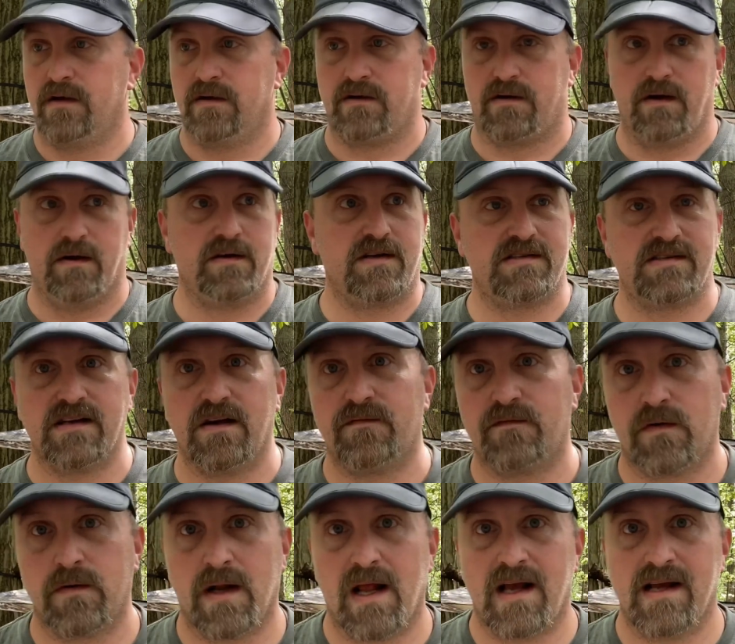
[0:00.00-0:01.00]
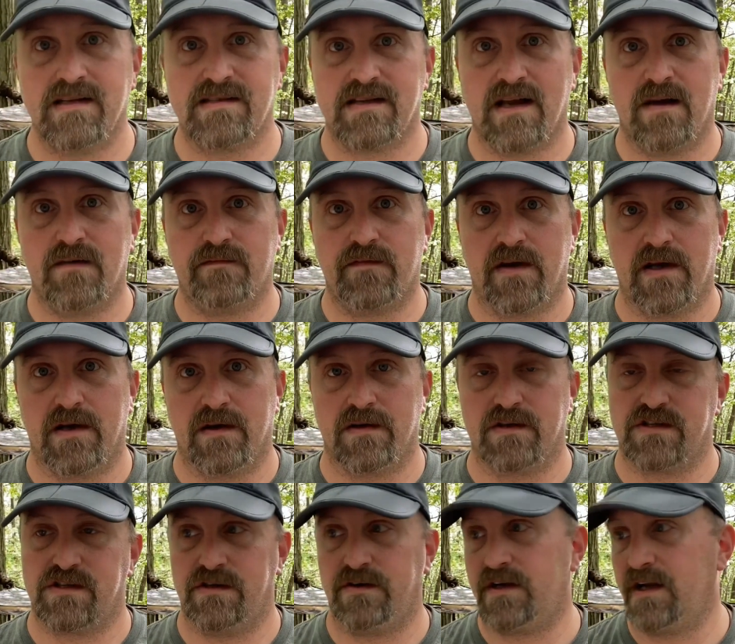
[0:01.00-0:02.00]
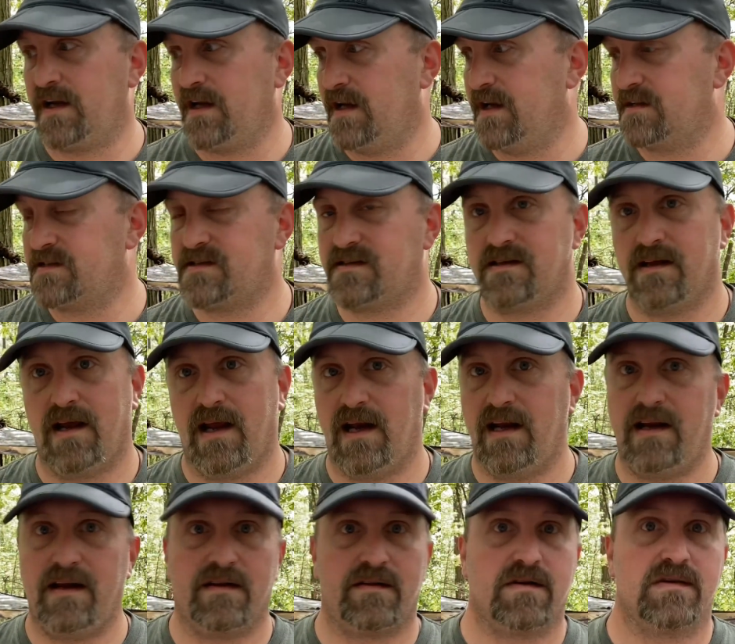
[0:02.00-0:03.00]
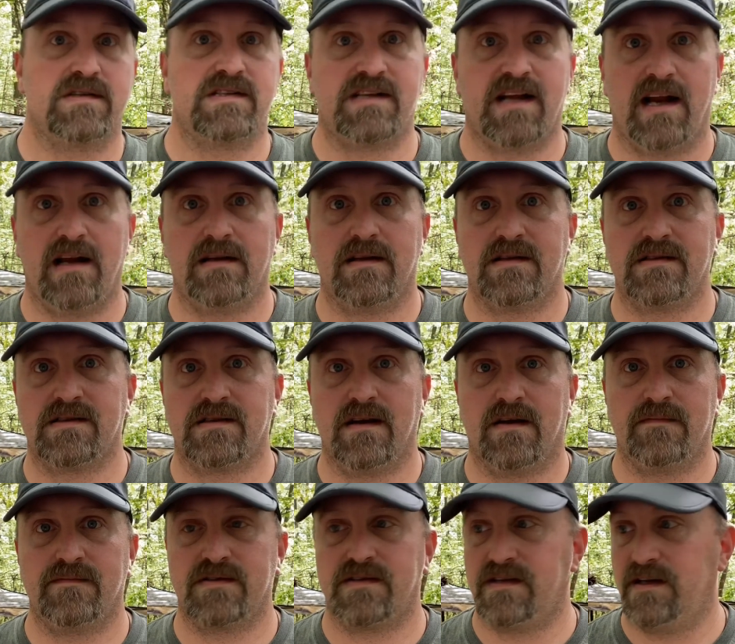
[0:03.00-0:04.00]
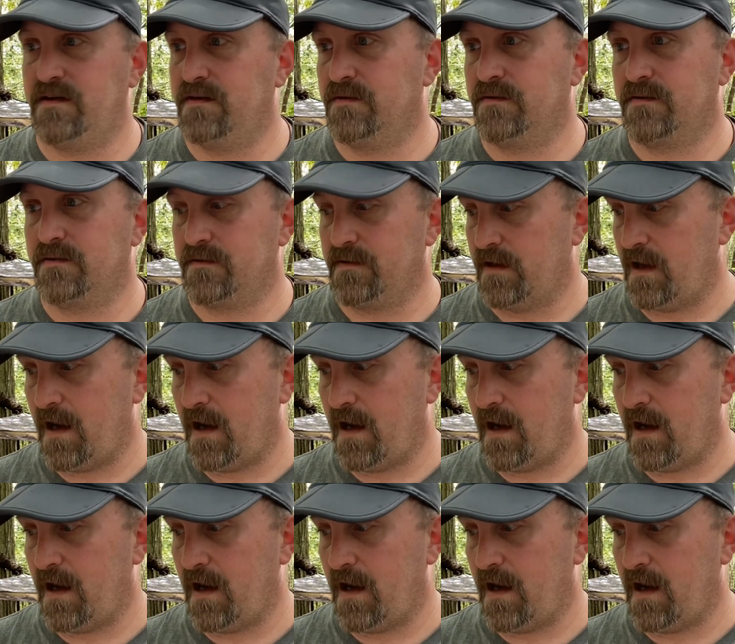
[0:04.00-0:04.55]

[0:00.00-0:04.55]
Go to Self-Reliance Outfitters. You can get any of their stainless stuff steel.